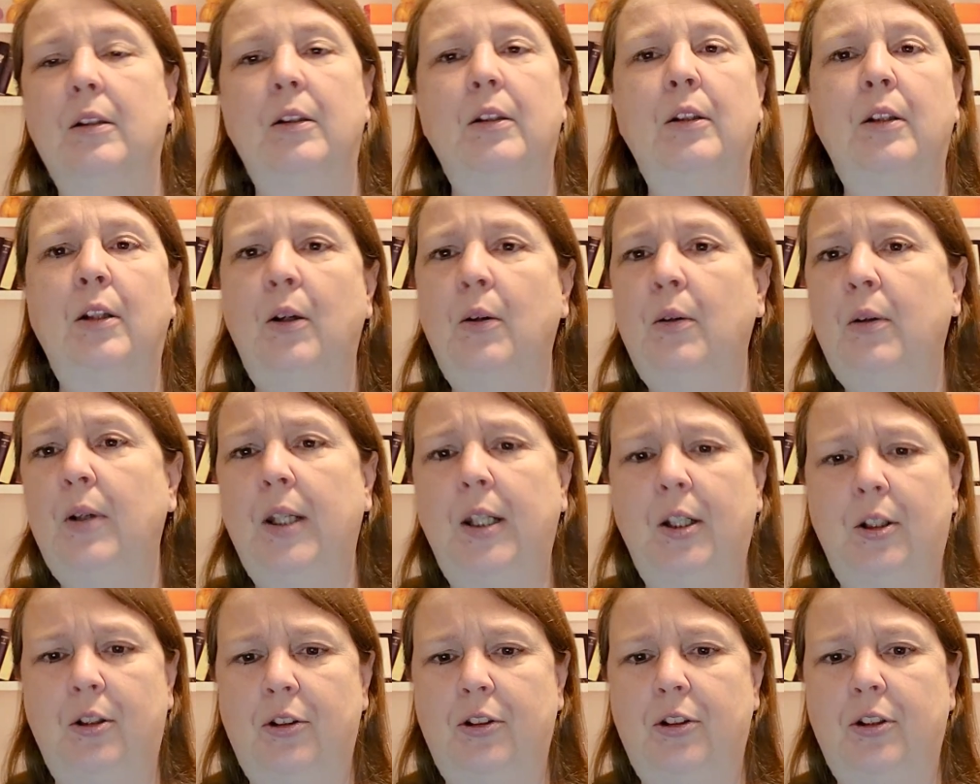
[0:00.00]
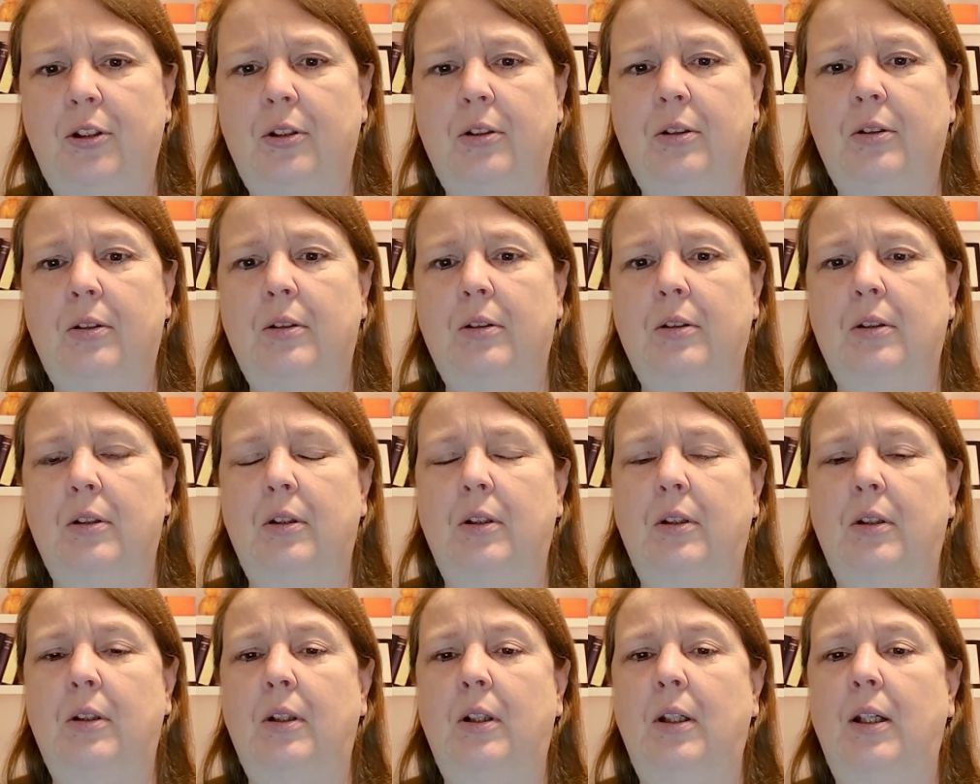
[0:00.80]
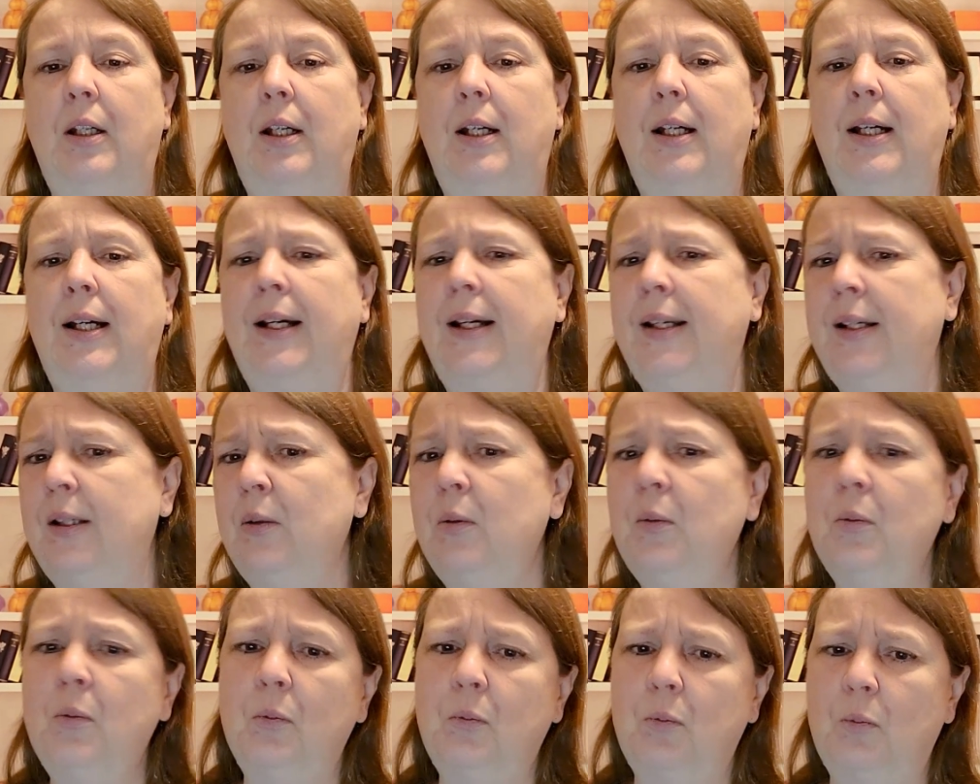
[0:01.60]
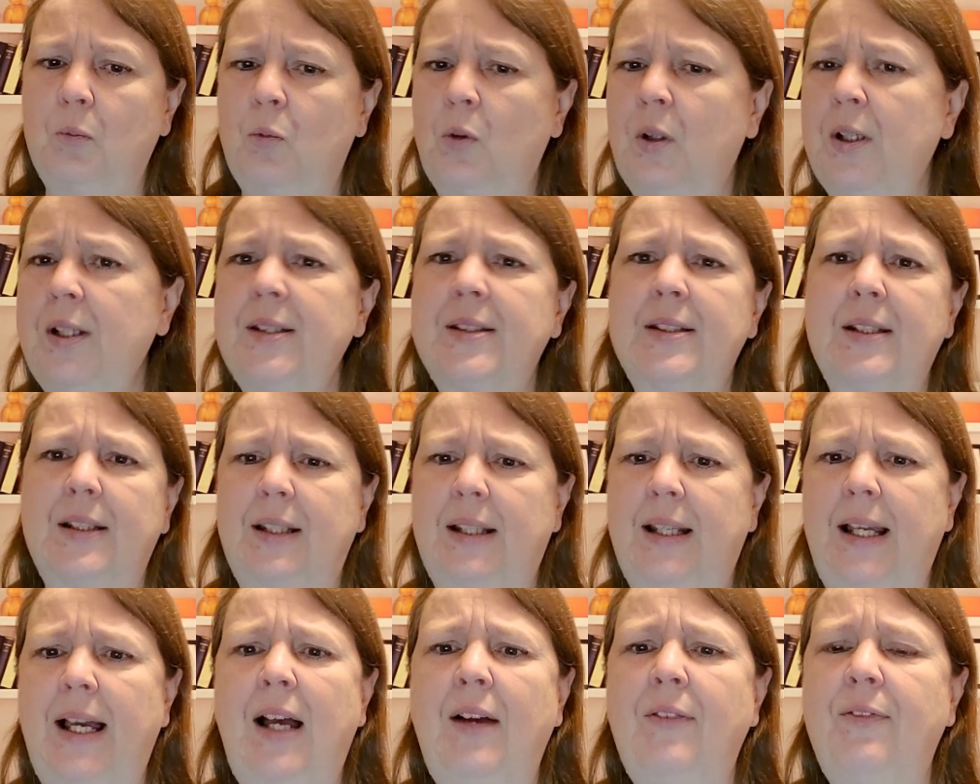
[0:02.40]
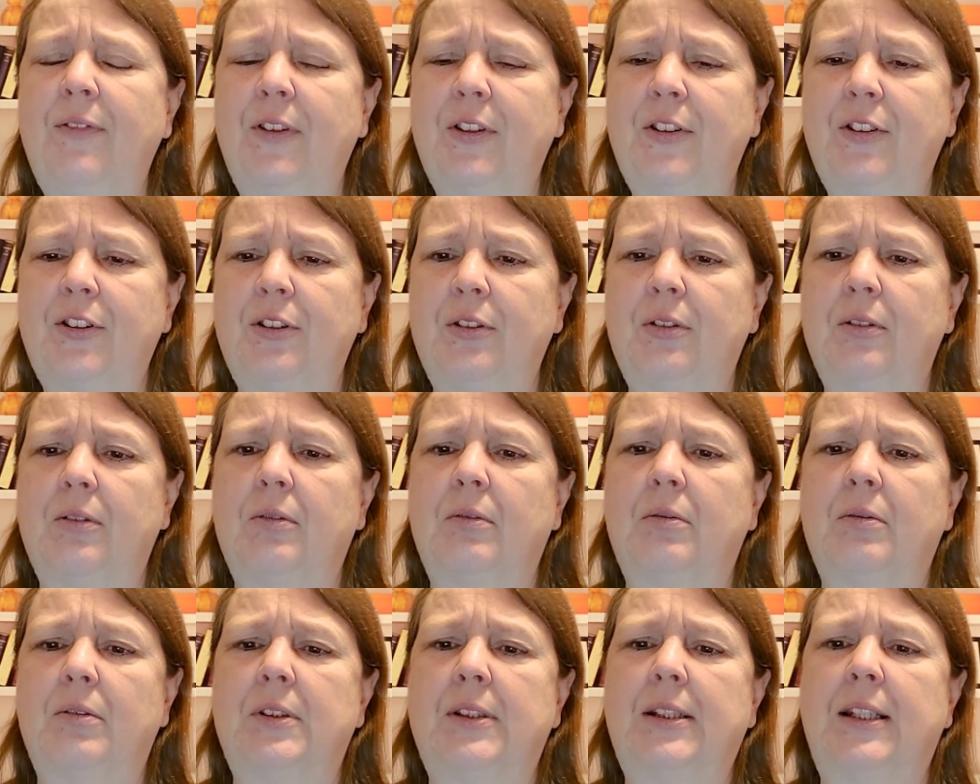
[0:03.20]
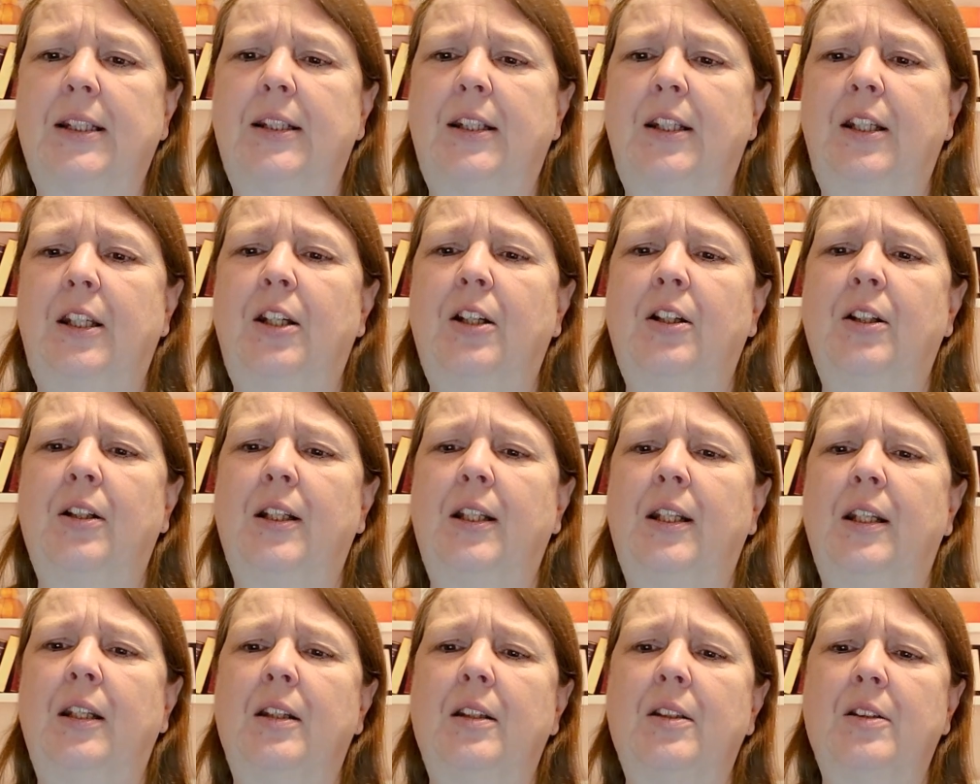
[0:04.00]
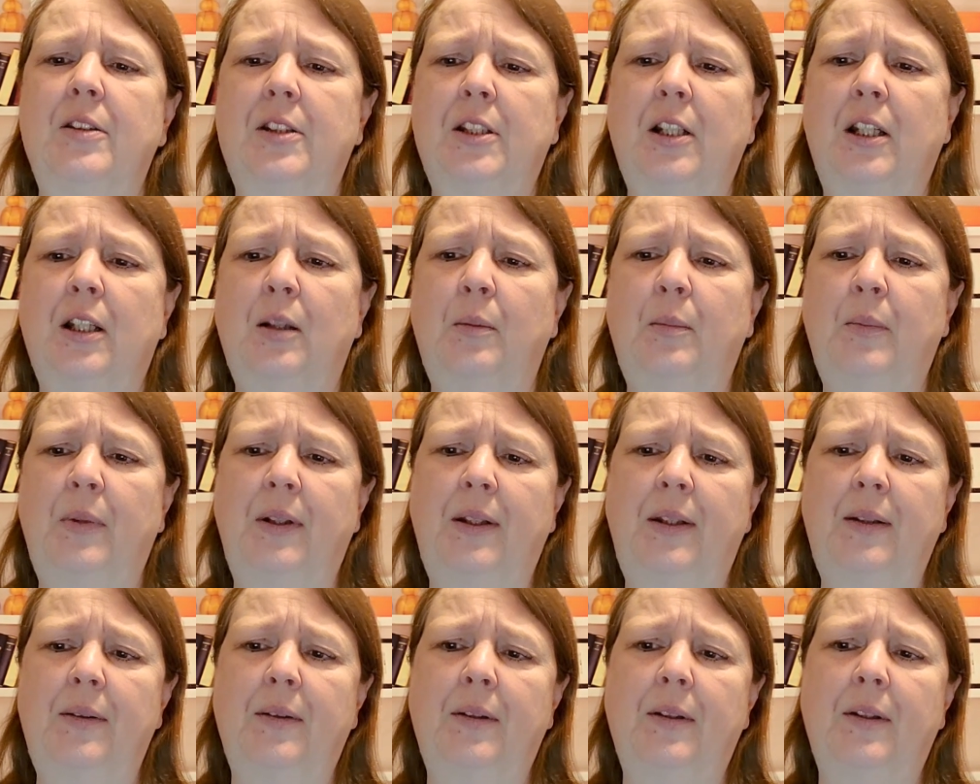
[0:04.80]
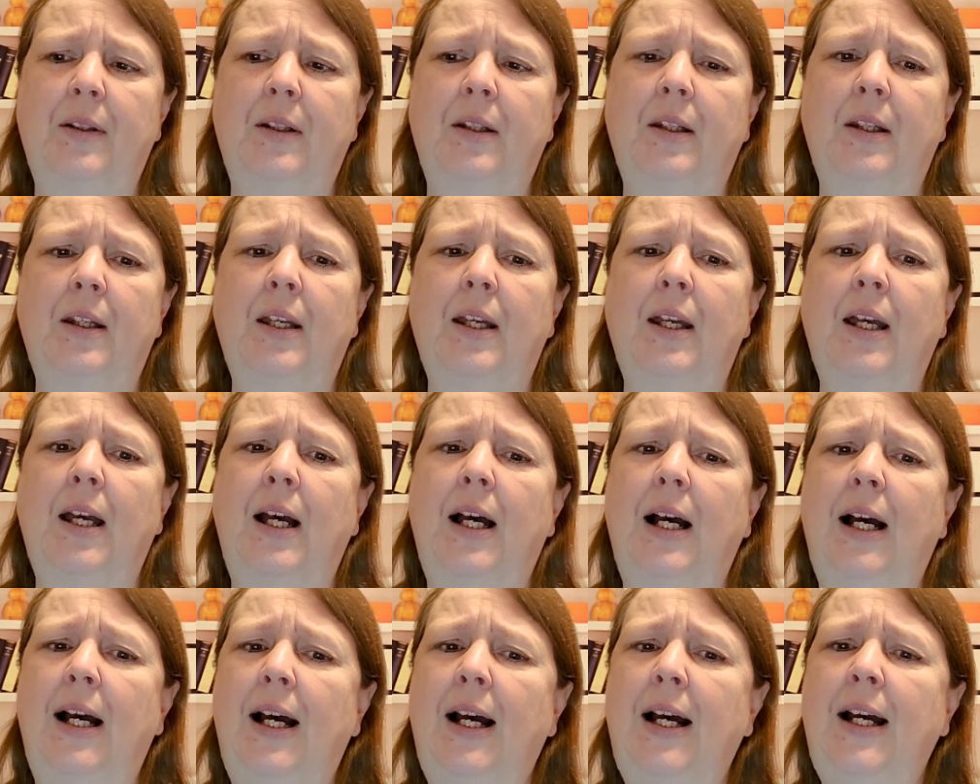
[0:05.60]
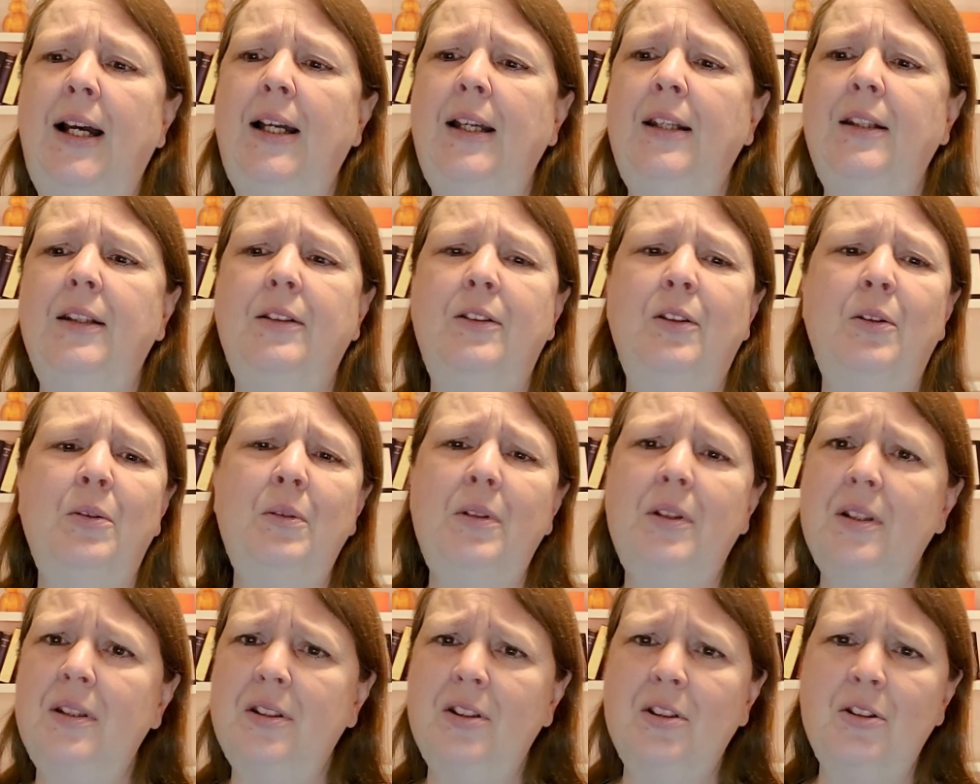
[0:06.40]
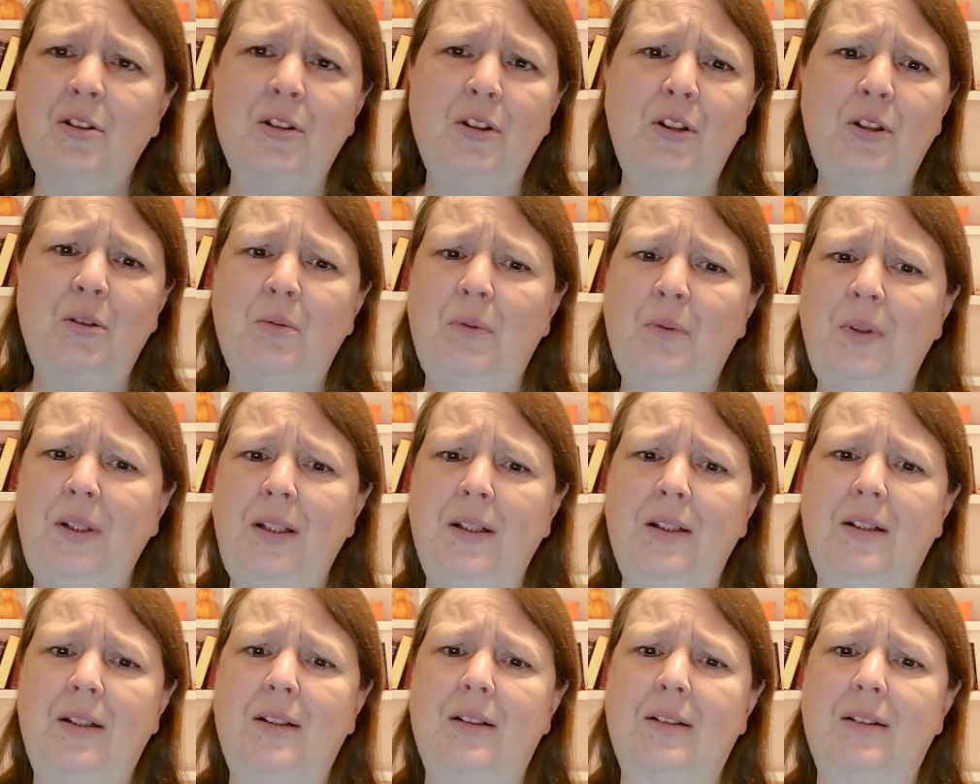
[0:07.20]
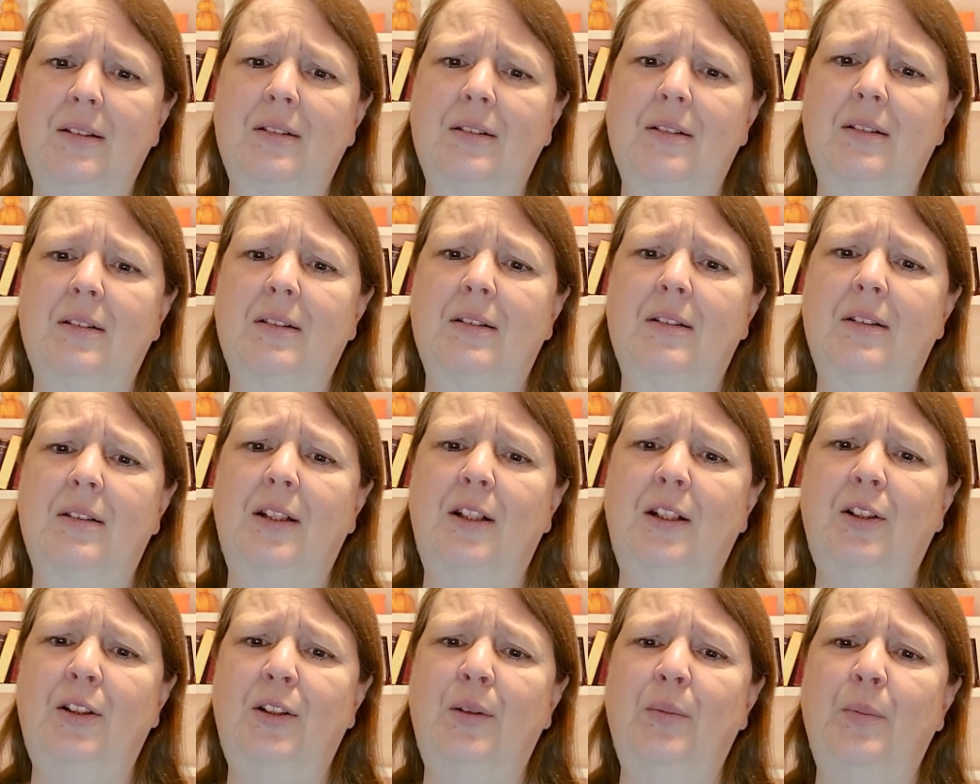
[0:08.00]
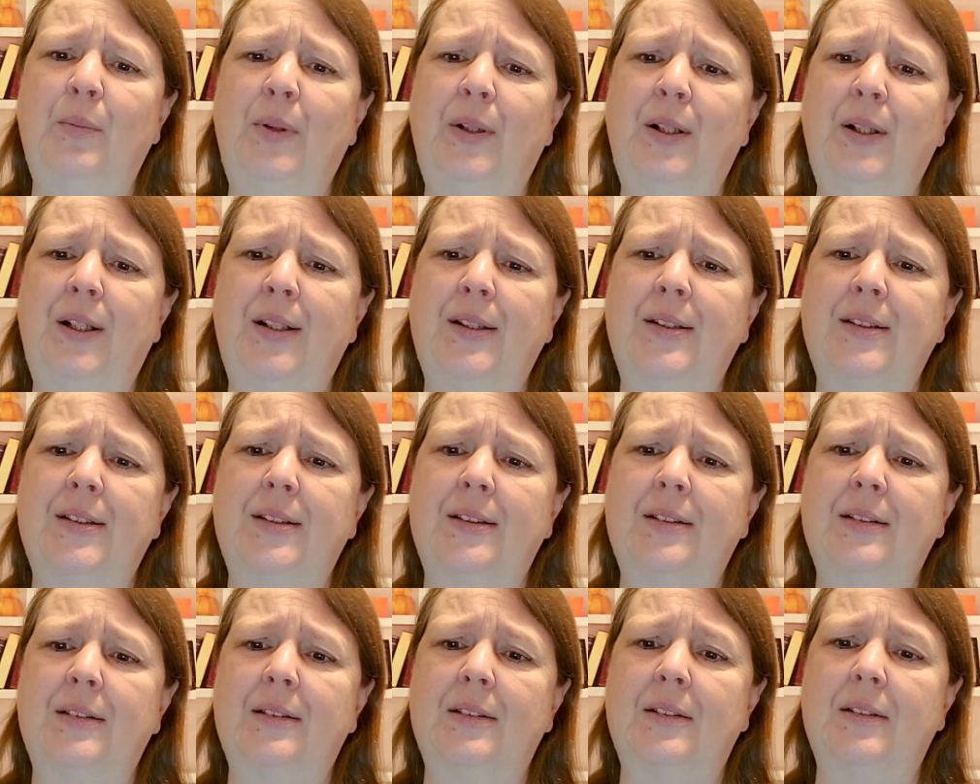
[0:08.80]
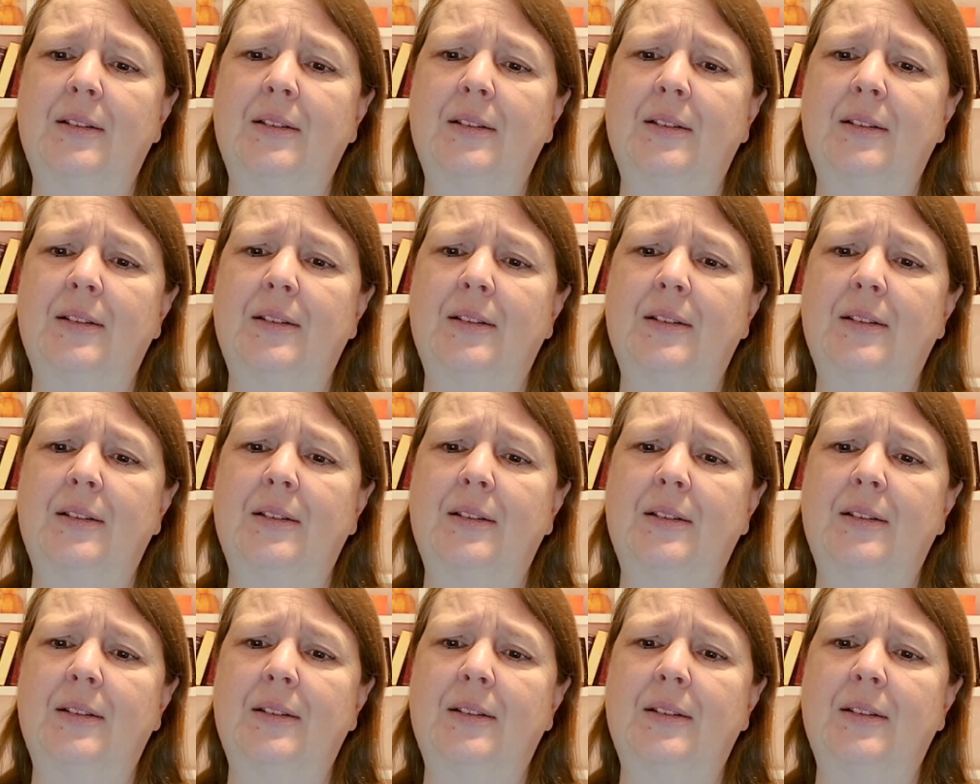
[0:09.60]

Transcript: No, Kirsha. I don't want to laugh at you, said Kirian solemnly. I don't consider you weak. Kirian paused.